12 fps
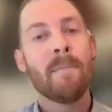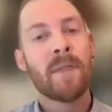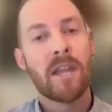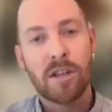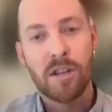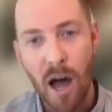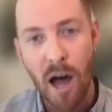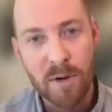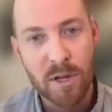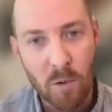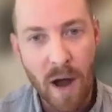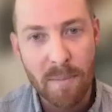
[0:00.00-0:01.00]
come to the
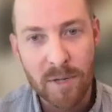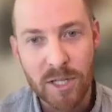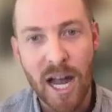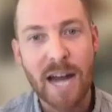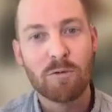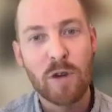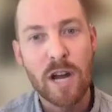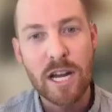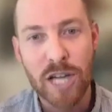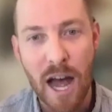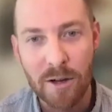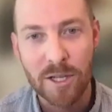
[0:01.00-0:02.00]
website, reach
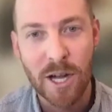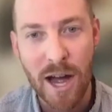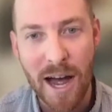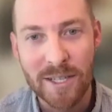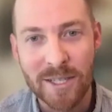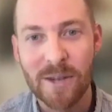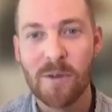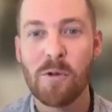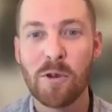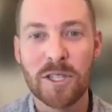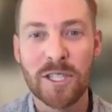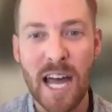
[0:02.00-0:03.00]
out to us, we'll
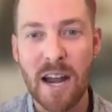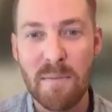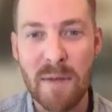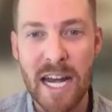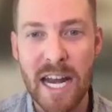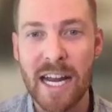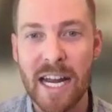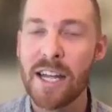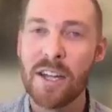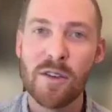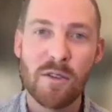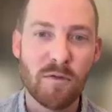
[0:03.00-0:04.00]
set a meeting,
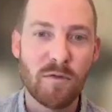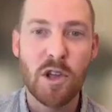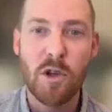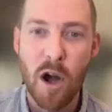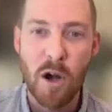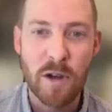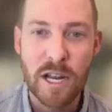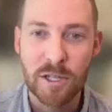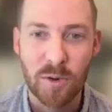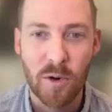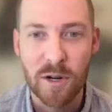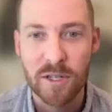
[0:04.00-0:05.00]
view our
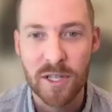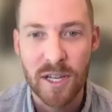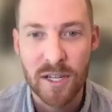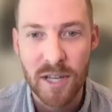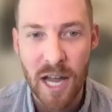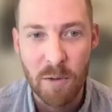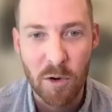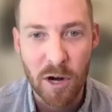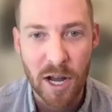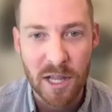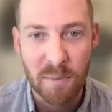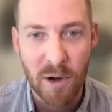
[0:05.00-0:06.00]
resources, and we'll
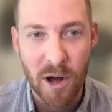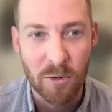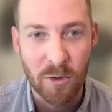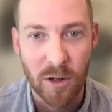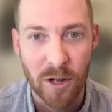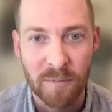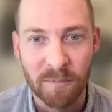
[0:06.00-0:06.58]
get the ball rolling.